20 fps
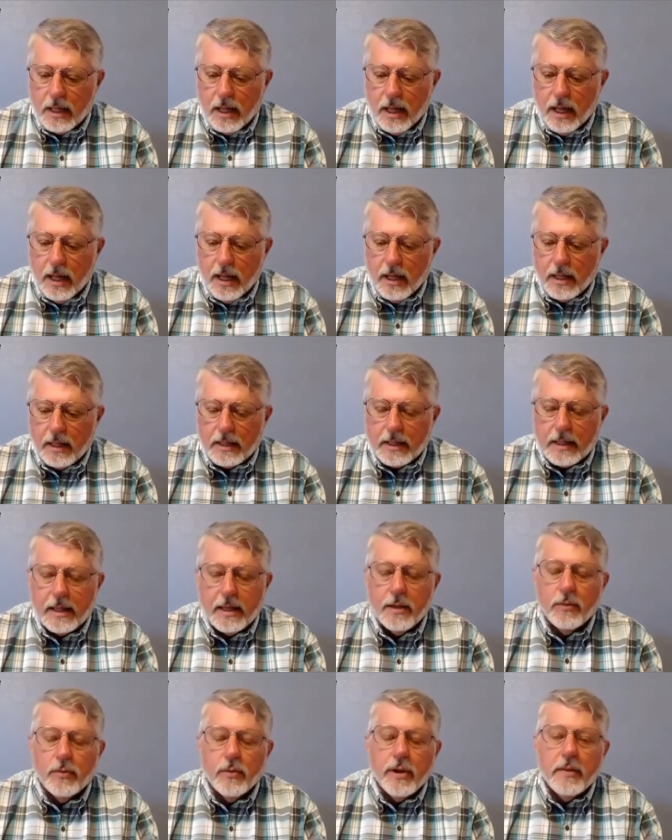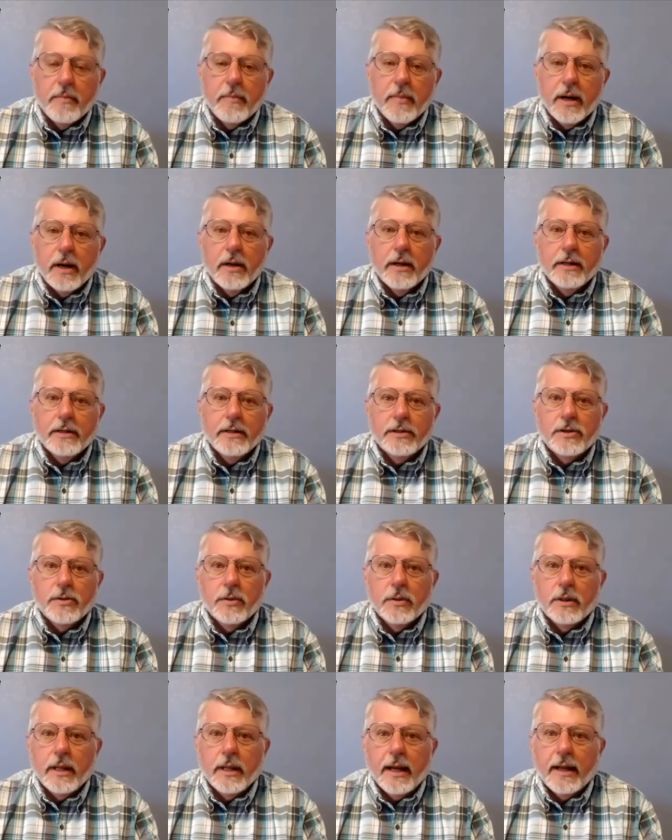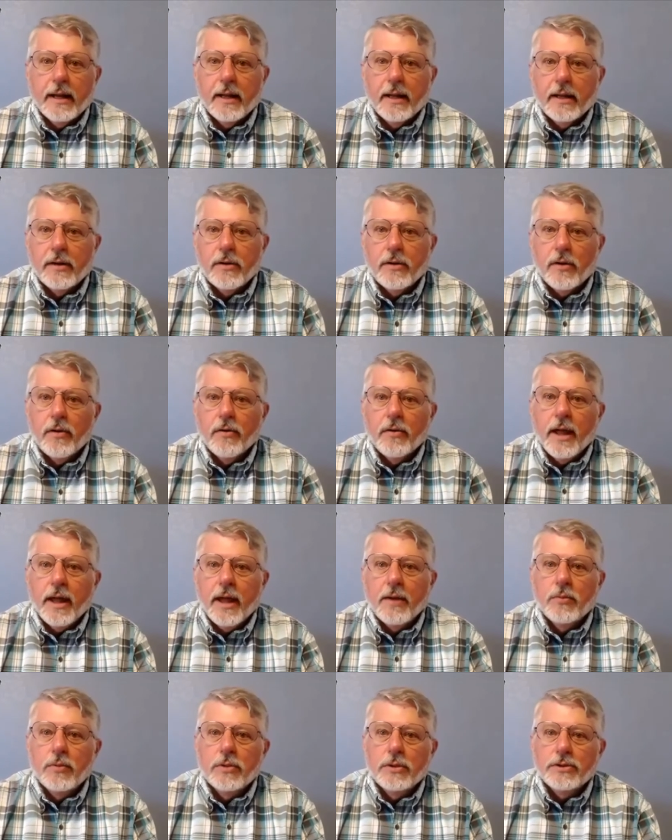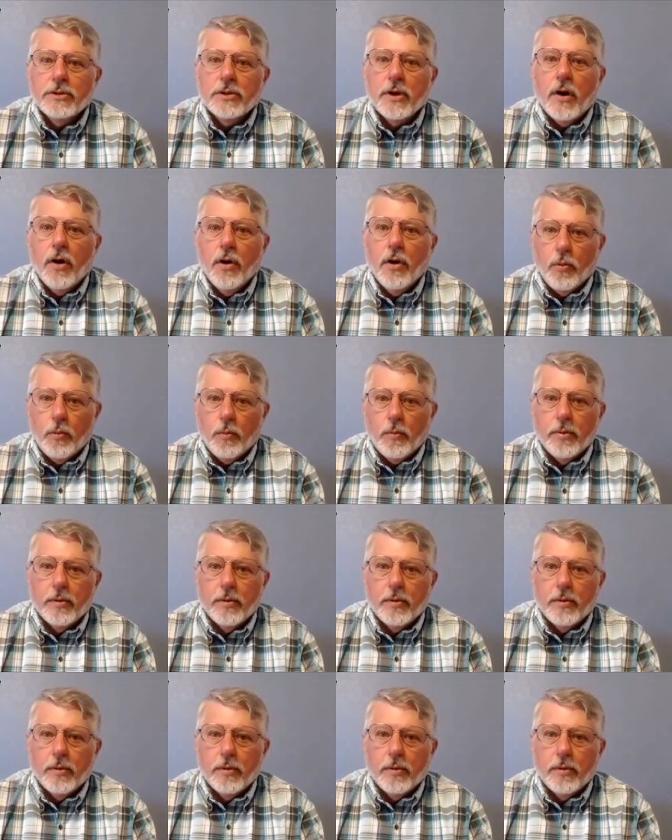uh, he remarried to a lady, and her name was Hope.